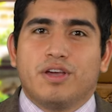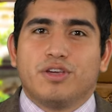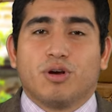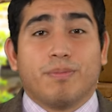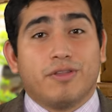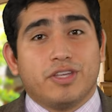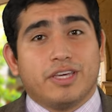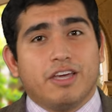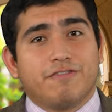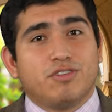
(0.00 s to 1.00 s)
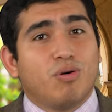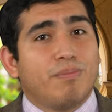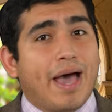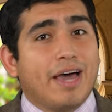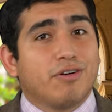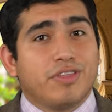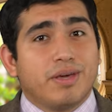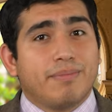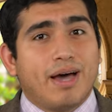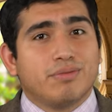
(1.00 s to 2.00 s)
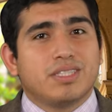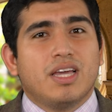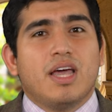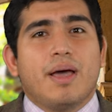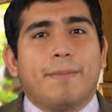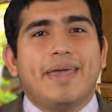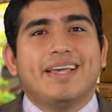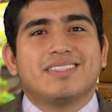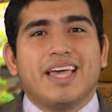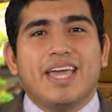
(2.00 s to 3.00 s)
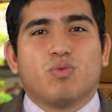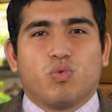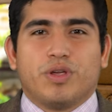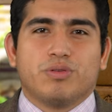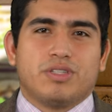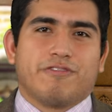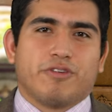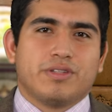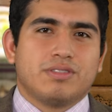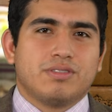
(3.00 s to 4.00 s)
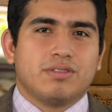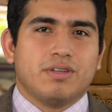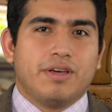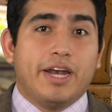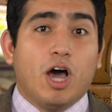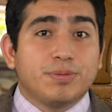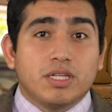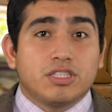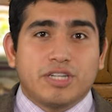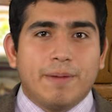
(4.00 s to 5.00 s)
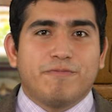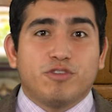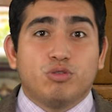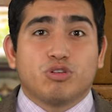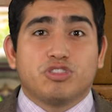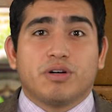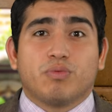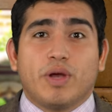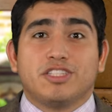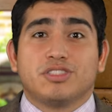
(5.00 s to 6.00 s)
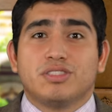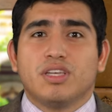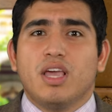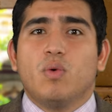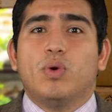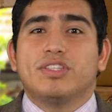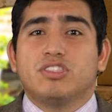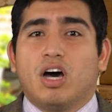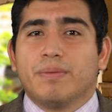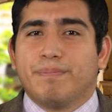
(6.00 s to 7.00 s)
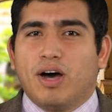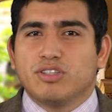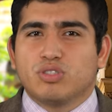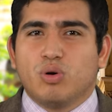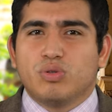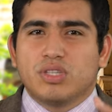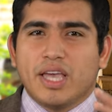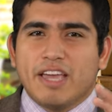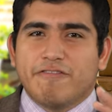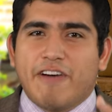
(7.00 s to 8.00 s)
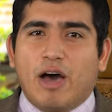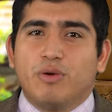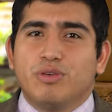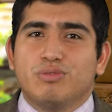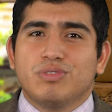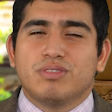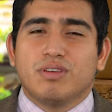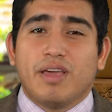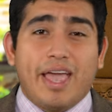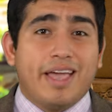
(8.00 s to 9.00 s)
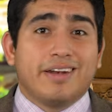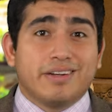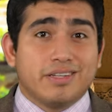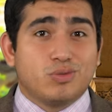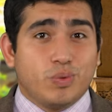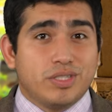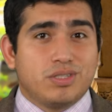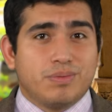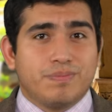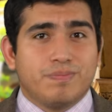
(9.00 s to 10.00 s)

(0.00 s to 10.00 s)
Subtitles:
Your monthly gift, no matter the amount, makes a real difference. It helps us shape future generations with Don Bosco's values and his wisdom,